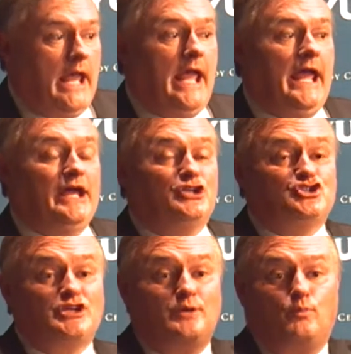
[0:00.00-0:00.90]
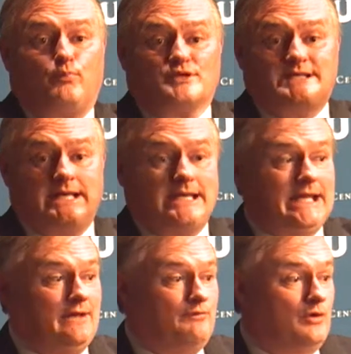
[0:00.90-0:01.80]
And she proceeded to
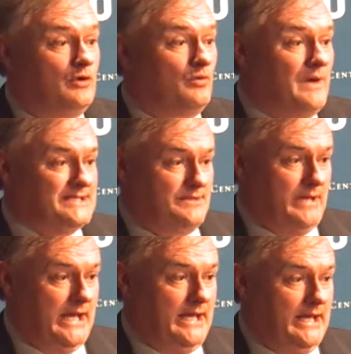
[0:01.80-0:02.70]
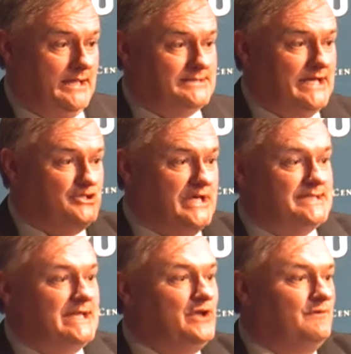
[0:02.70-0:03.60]
give her resume and say,
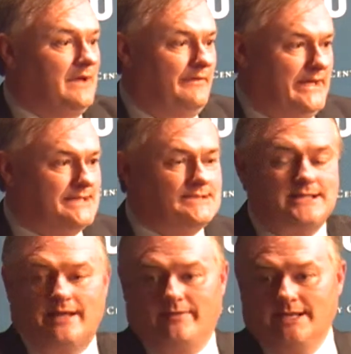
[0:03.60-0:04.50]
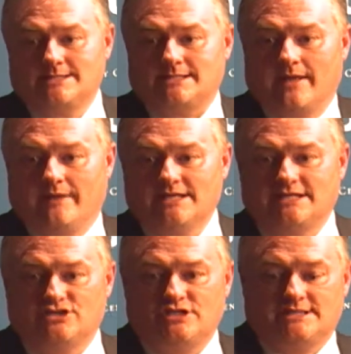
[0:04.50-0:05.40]
J.C., you've done this and this and this.
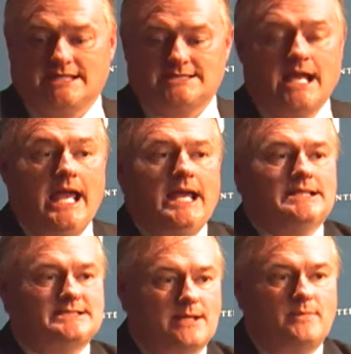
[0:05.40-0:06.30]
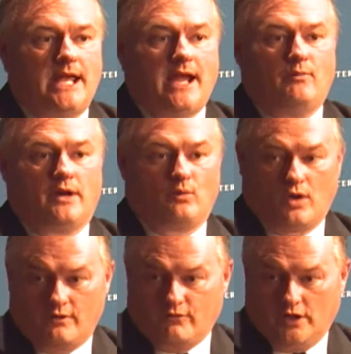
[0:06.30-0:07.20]
And she says, and someday I want to
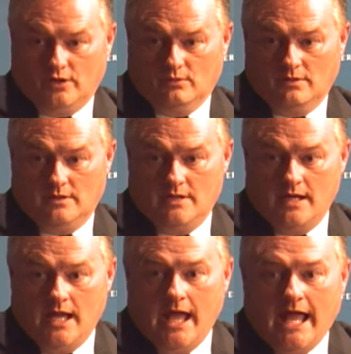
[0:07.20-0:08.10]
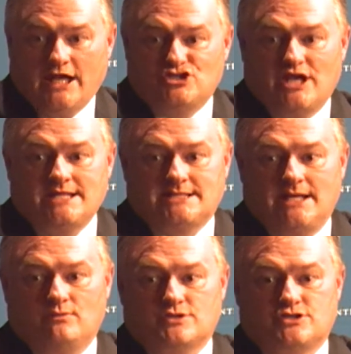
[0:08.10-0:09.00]
work for you. And
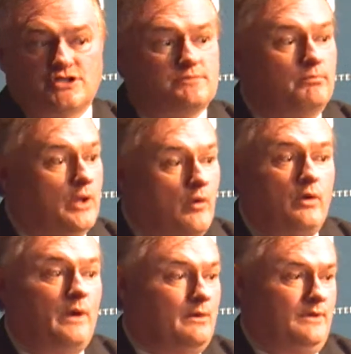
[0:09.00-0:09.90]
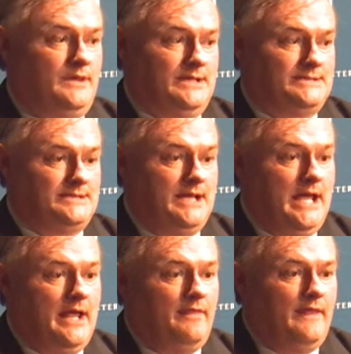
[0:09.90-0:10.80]
J.C. was just blown away with this,
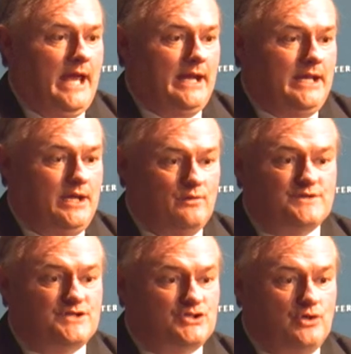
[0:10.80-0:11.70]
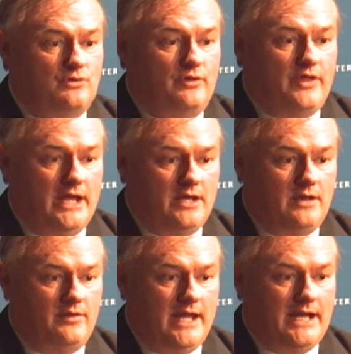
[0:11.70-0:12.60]
that here was a student
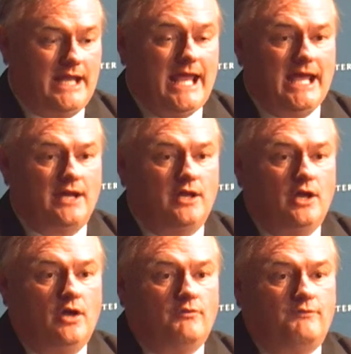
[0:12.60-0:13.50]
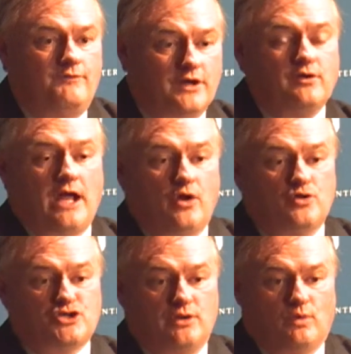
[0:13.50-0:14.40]
that had figured out who
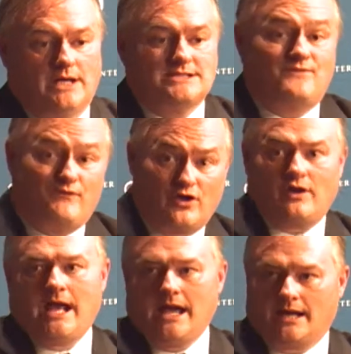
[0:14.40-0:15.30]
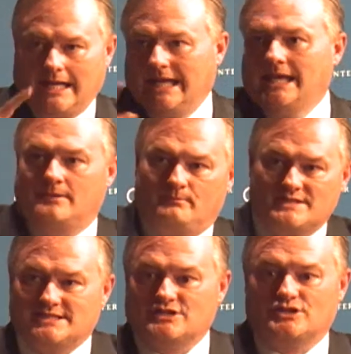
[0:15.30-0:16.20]
she was, figured out how to get
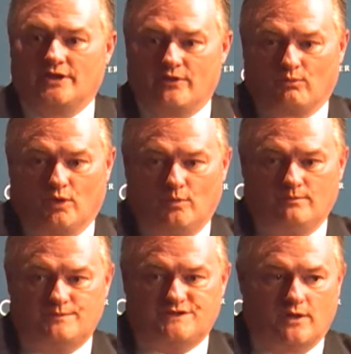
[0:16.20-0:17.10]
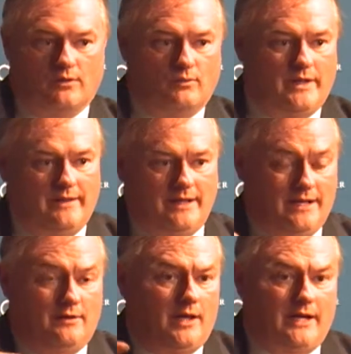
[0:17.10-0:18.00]
positioned in the room, so
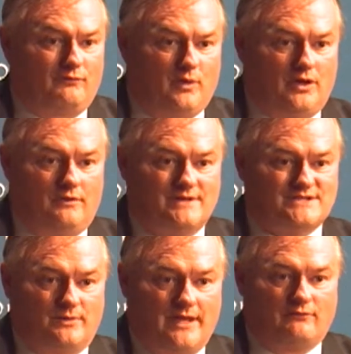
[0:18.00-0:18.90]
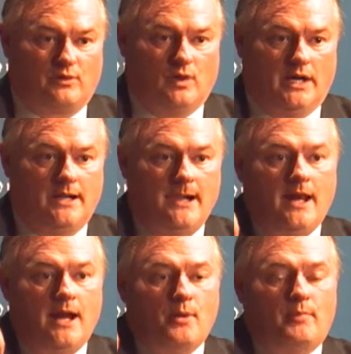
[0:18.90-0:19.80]
not everyone could visit with everyone,
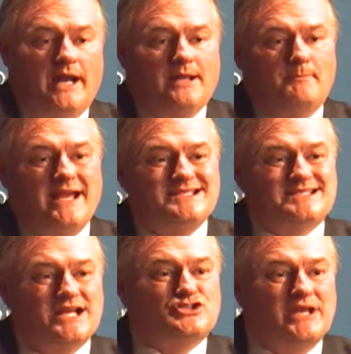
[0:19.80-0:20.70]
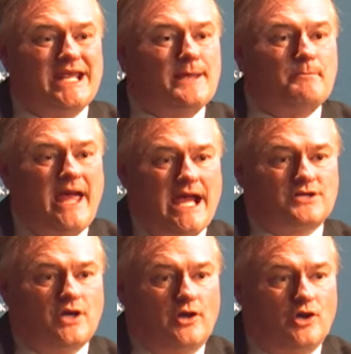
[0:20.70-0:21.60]
but it made such an
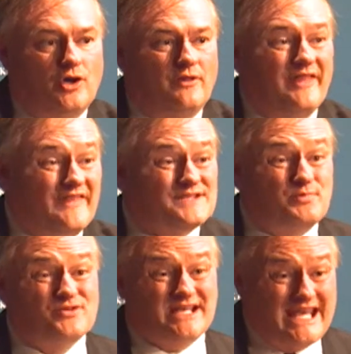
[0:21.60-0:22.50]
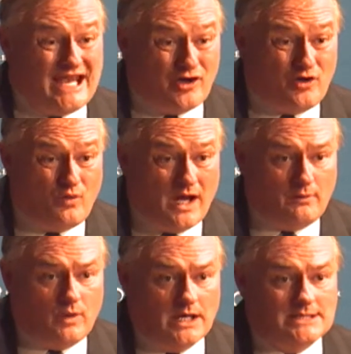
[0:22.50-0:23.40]
impact on her that this person cared who I
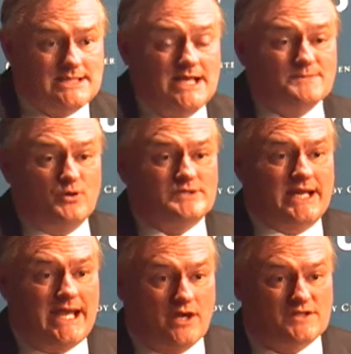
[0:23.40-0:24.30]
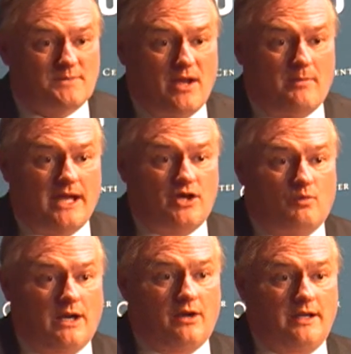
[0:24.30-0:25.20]
was, this person cares about my
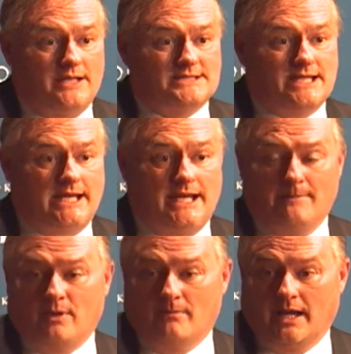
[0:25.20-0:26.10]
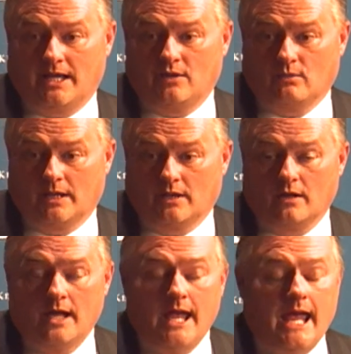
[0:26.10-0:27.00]
career and has studied up on my career,
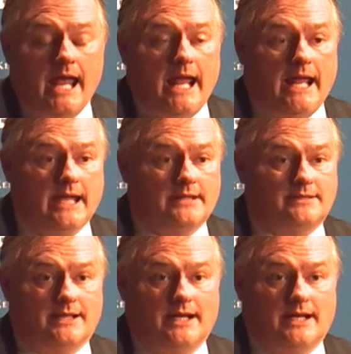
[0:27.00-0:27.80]
and